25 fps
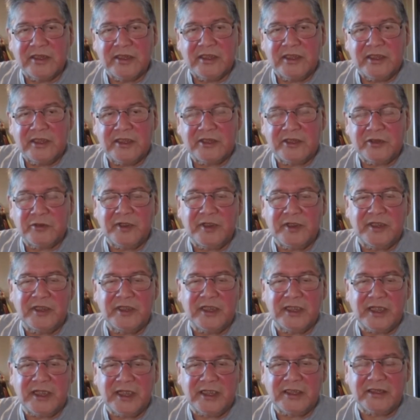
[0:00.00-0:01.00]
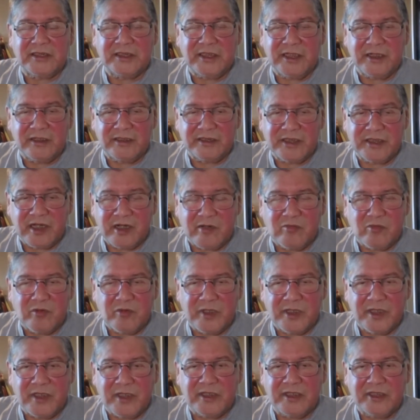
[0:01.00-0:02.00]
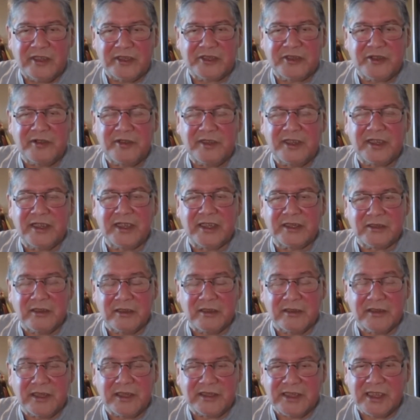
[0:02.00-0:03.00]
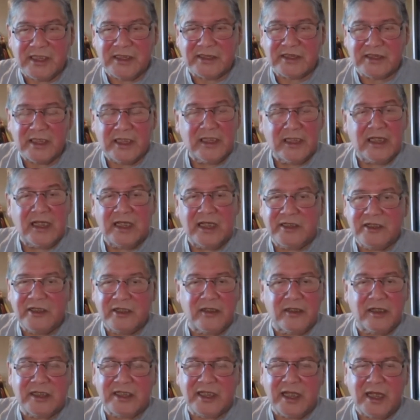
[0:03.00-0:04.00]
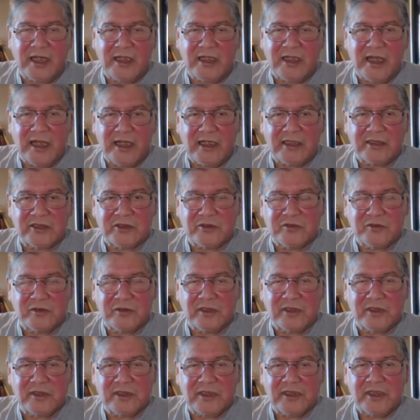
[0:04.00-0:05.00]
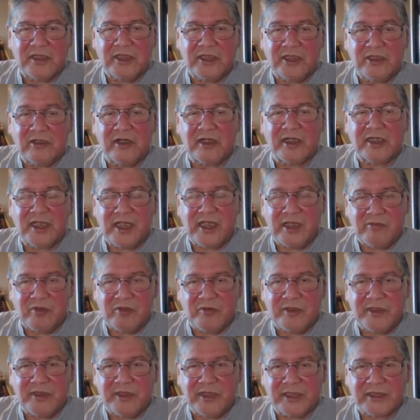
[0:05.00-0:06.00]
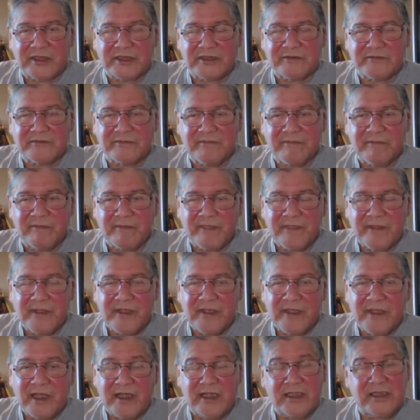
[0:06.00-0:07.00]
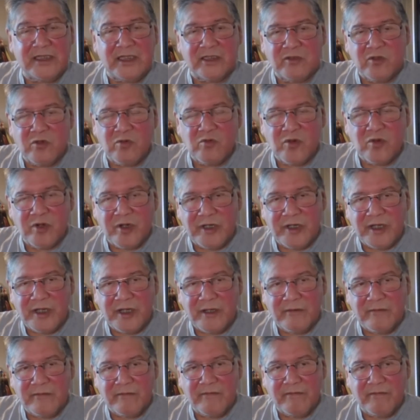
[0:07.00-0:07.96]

You're showing the kids their ceremony. You're showing the kids all these things, and they're not getting that in school. You got to keep doing this." And he said, Don't worry.